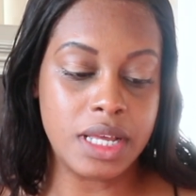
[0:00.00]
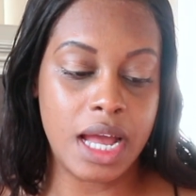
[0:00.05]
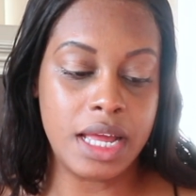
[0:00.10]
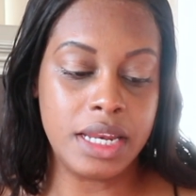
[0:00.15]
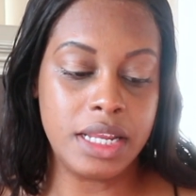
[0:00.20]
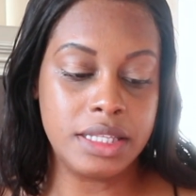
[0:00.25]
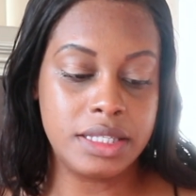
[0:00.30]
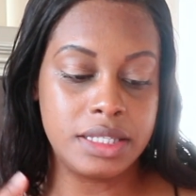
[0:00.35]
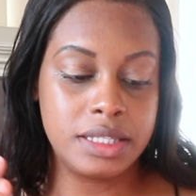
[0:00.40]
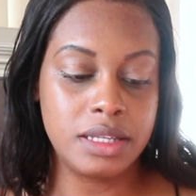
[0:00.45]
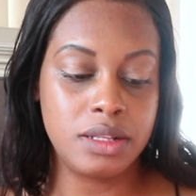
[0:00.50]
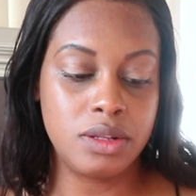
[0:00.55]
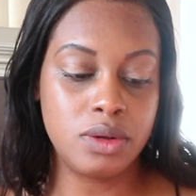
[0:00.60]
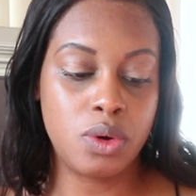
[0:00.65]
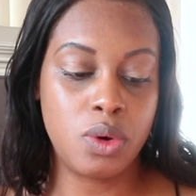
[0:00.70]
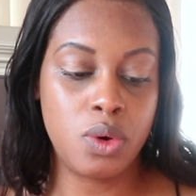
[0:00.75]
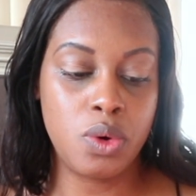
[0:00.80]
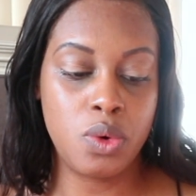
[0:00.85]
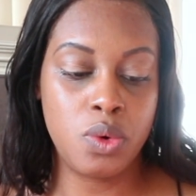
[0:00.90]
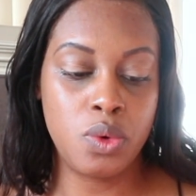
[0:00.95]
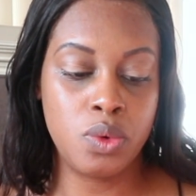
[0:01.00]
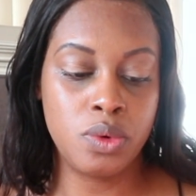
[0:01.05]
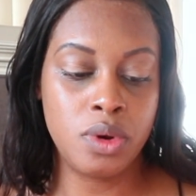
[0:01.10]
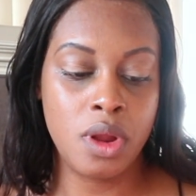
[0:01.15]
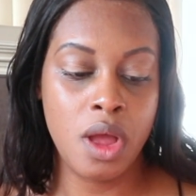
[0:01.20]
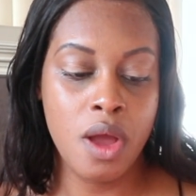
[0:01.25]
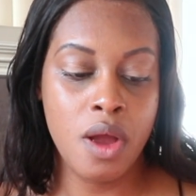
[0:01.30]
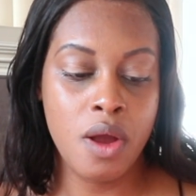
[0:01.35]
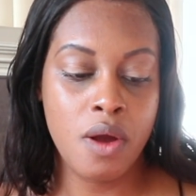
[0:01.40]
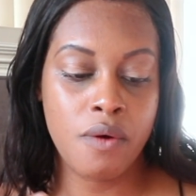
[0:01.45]
and it's silicone
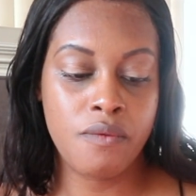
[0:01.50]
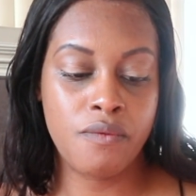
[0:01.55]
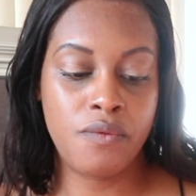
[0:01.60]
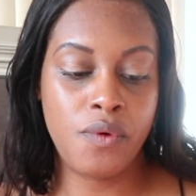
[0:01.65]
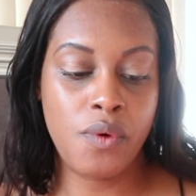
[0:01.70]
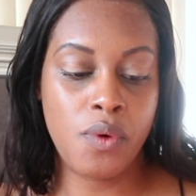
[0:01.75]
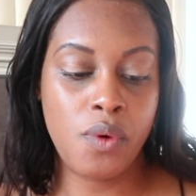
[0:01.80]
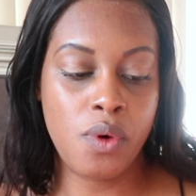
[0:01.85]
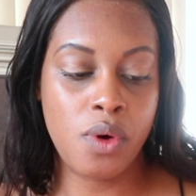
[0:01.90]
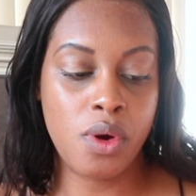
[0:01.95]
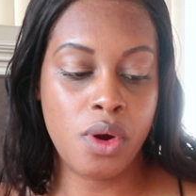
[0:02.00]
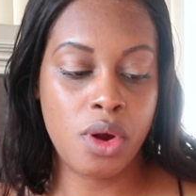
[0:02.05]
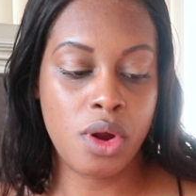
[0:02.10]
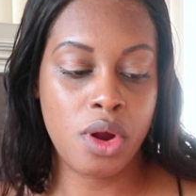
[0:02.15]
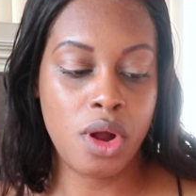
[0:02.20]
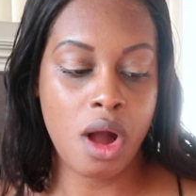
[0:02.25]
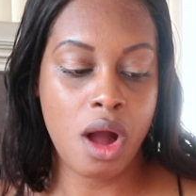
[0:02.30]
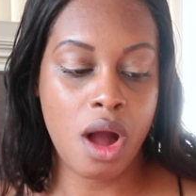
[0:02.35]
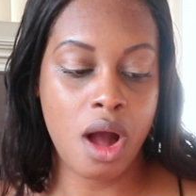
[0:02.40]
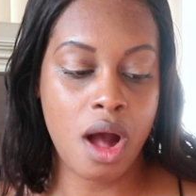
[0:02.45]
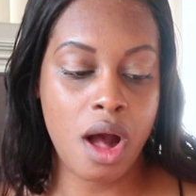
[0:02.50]
for